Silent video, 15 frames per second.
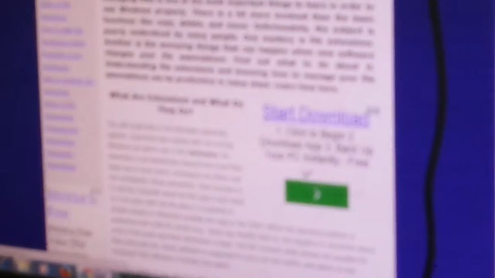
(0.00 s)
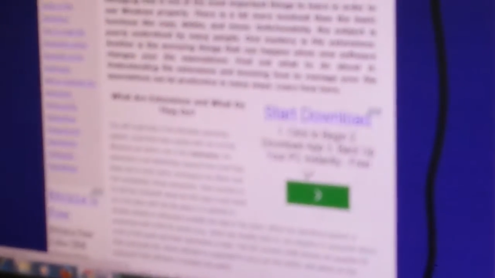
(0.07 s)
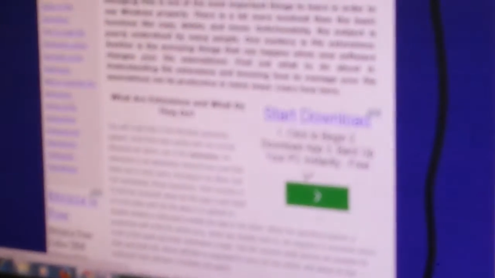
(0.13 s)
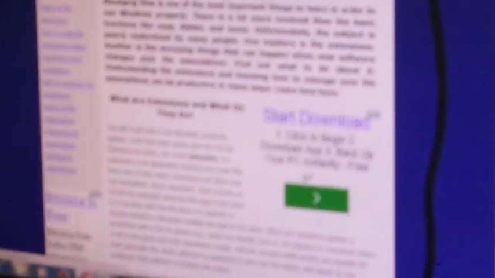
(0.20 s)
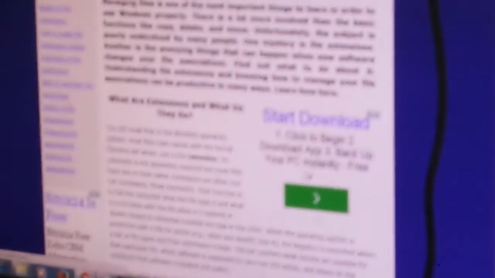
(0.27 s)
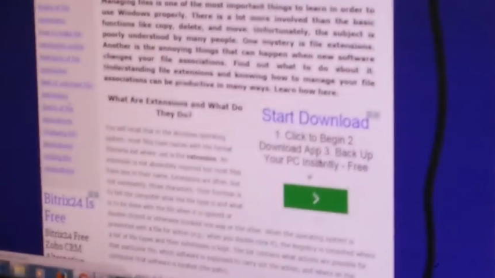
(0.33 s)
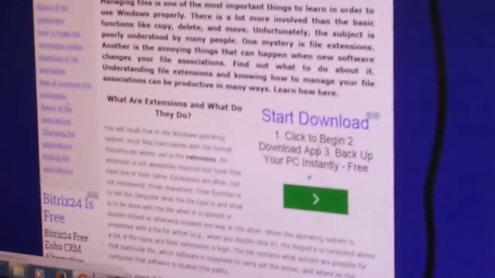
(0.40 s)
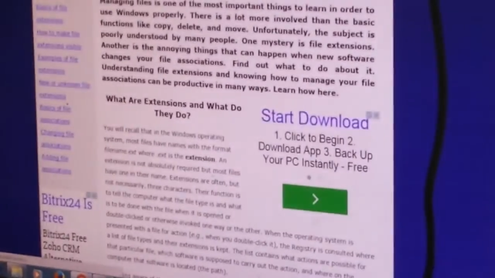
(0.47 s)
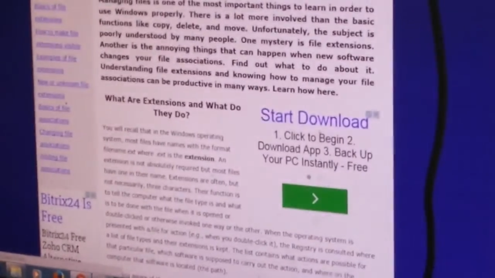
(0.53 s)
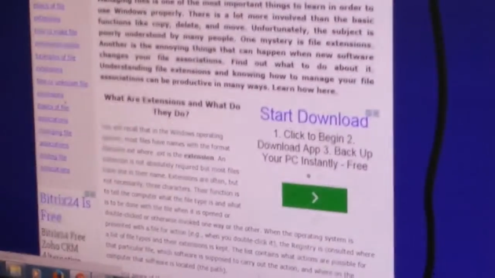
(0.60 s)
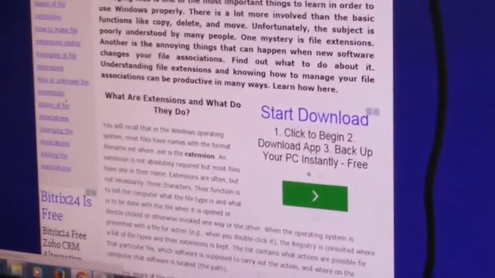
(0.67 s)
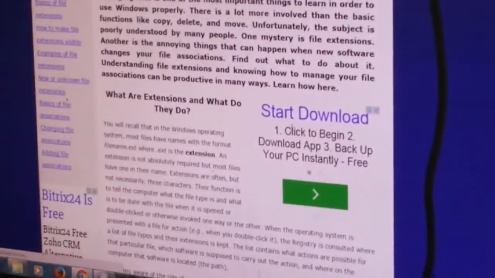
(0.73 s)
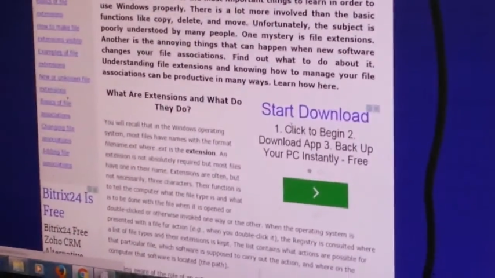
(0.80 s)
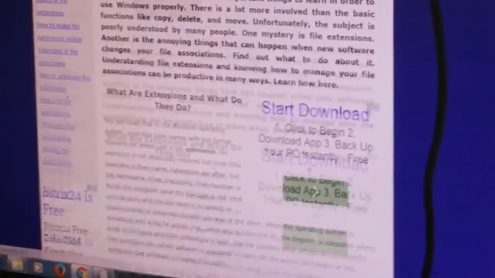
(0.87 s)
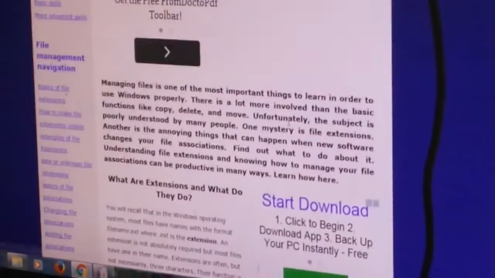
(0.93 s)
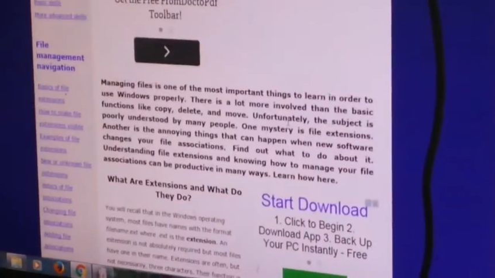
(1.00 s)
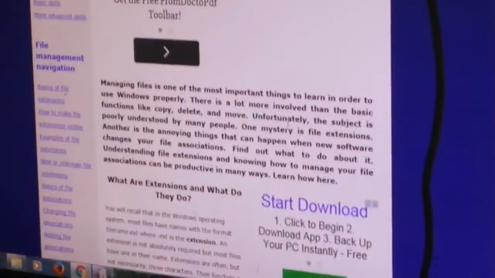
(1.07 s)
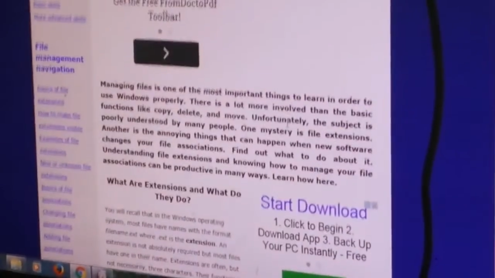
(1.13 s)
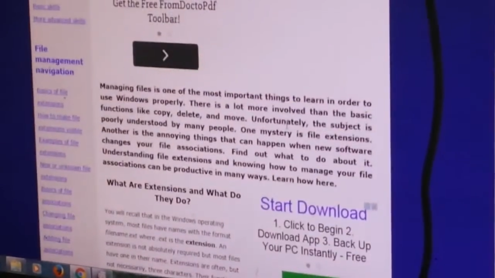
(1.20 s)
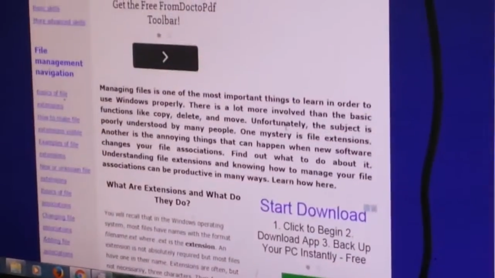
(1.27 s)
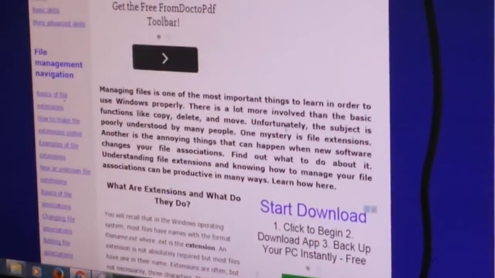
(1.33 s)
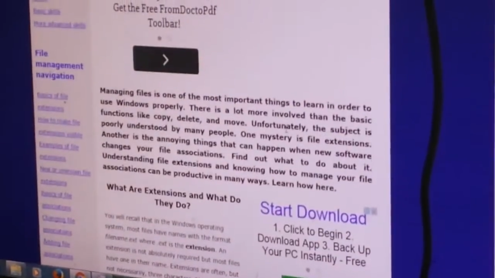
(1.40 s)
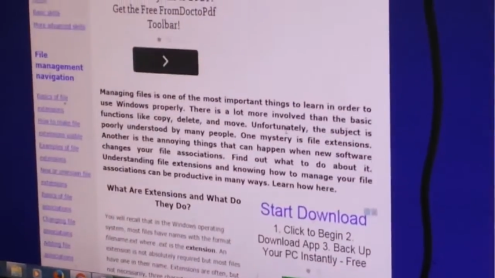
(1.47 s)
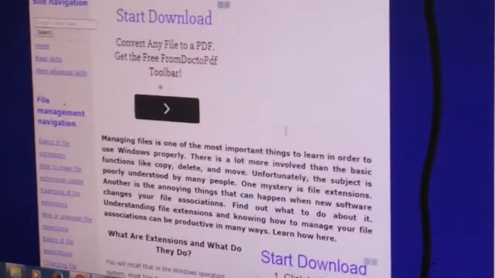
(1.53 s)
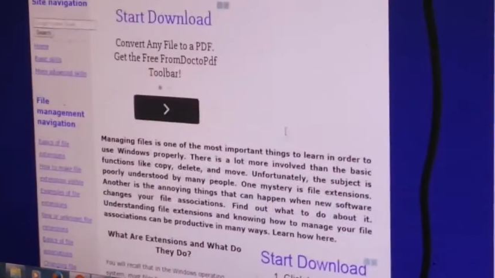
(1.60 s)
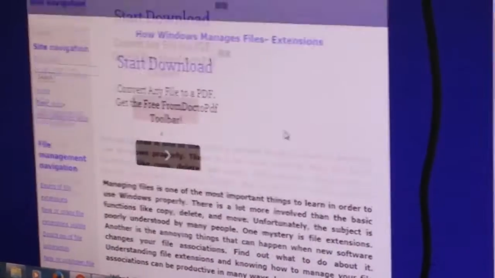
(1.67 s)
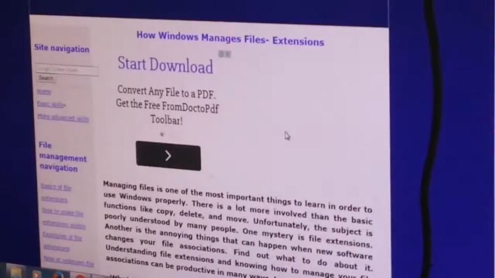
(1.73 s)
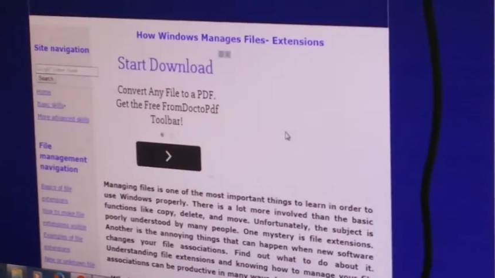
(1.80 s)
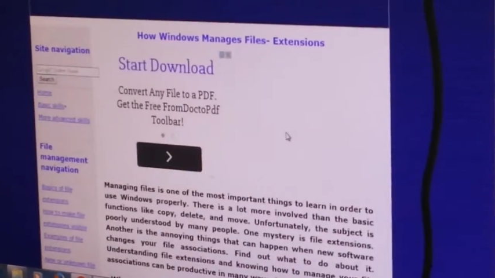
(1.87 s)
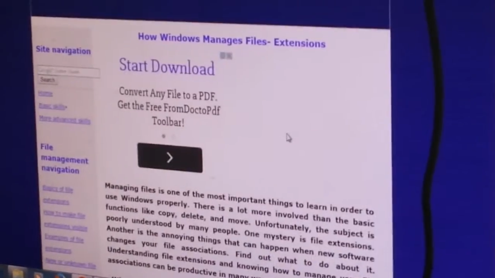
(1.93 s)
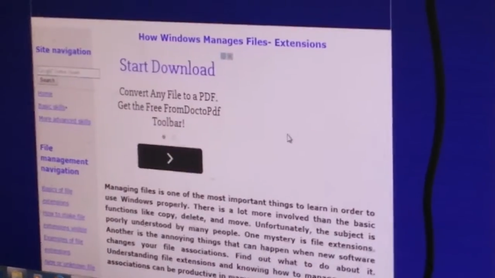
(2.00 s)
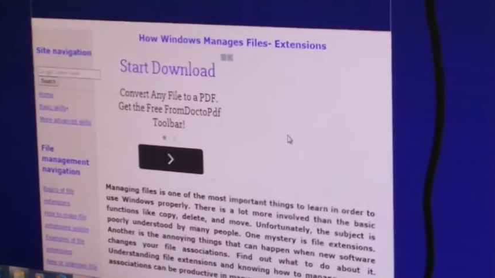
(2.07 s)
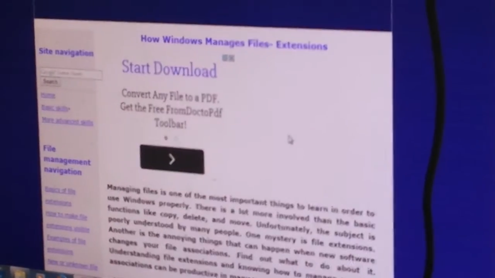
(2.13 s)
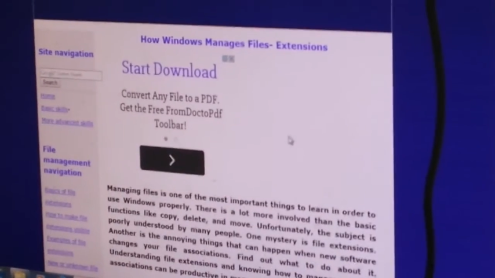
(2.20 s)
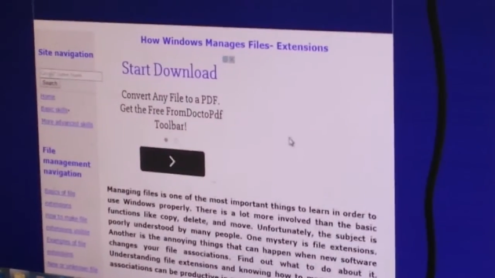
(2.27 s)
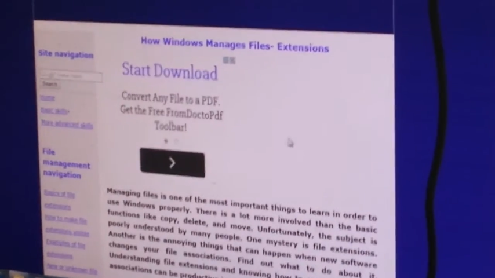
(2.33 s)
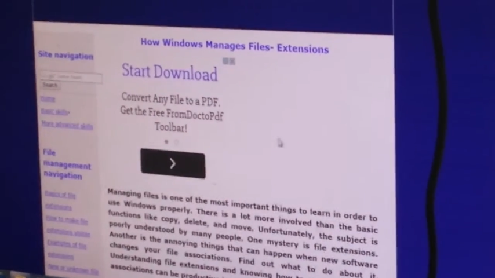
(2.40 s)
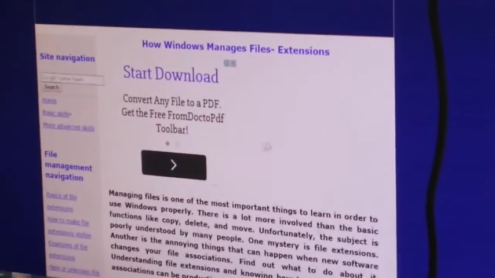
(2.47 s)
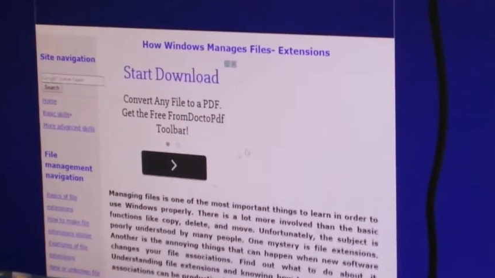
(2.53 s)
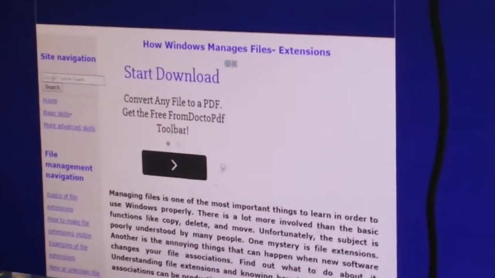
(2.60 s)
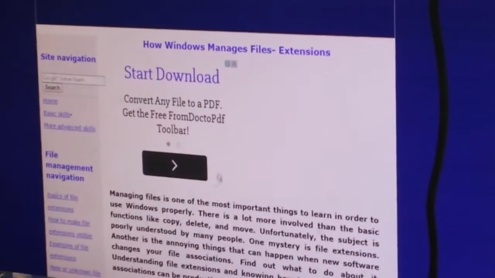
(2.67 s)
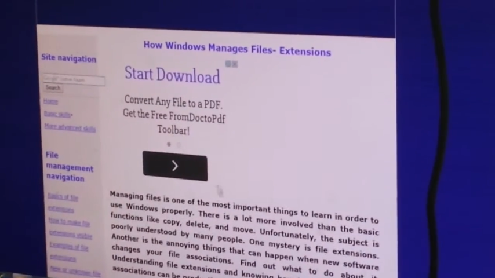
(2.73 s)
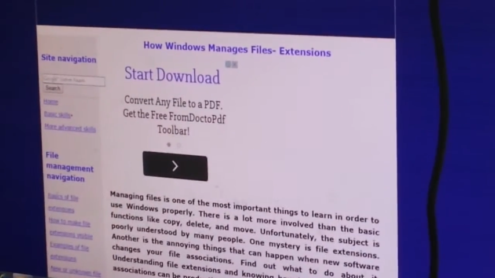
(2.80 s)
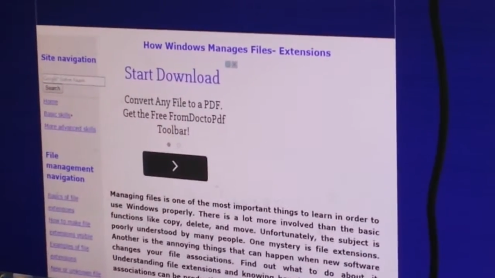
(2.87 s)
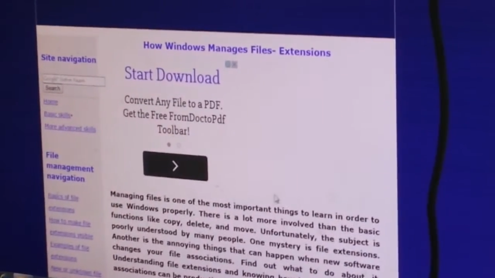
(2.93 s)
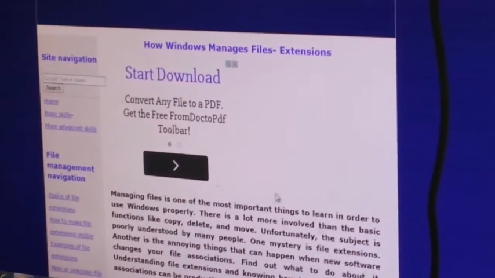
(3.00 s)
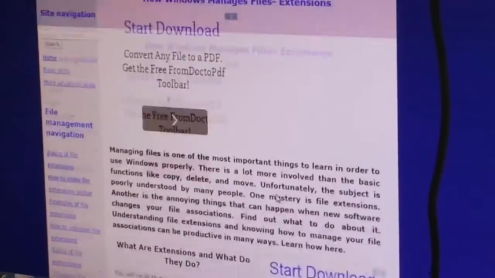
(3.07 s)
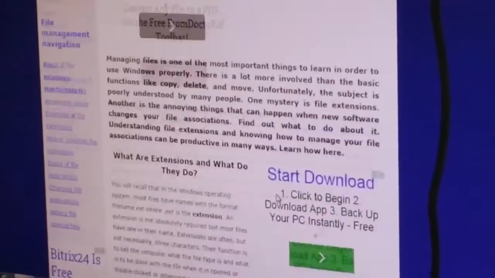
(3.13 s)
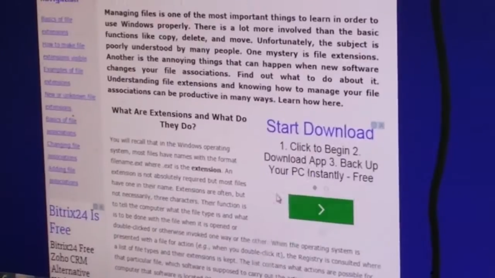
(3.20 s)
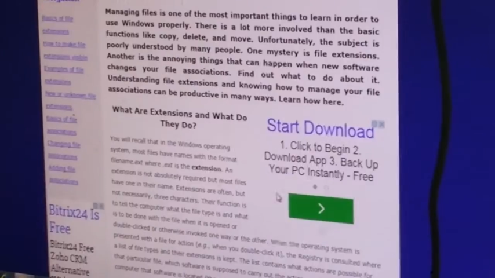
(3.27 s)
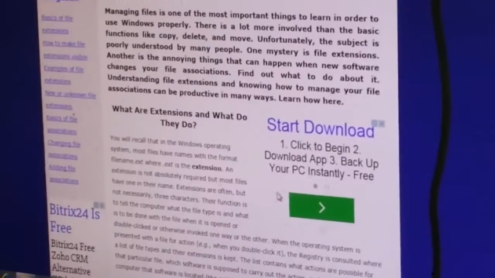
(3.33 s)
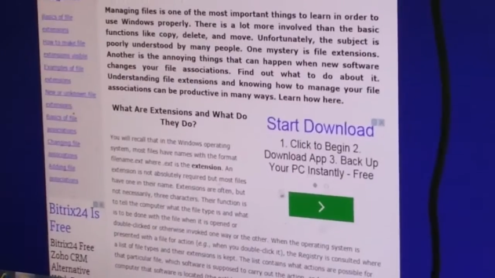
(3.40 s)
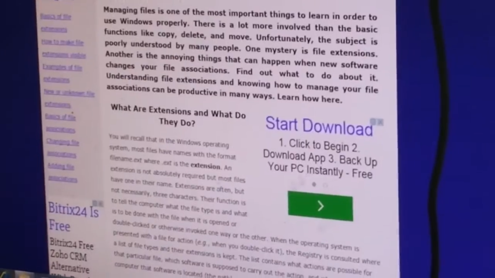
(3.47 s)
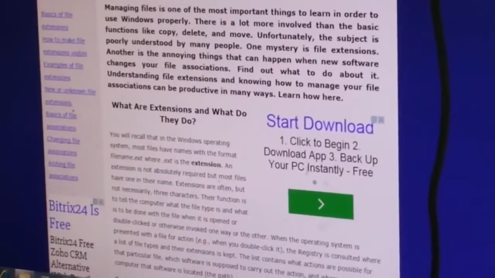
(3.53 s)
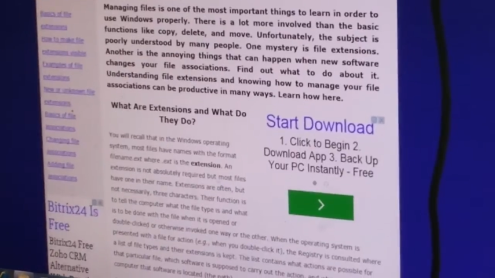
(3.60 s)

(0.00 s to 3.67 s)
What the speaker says: (no speaker visible)